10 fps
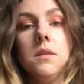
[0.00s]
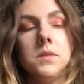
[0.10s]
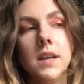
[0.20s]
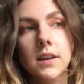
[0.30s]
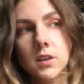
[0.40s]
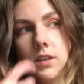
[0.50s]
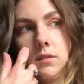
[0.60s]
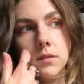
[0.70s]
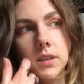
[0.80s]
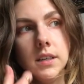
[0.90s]
It was actually
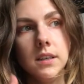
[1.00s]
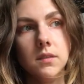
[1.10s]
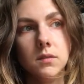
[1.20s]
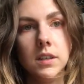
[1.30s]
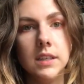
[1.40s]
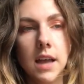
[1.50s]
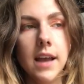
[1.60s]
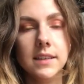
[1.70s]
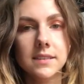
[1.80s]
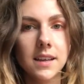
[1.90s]
really, really
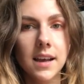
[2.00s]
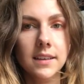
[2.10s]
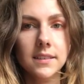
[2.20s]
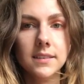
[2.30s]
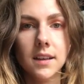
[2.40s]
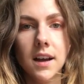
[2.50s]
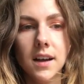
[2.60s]
nice and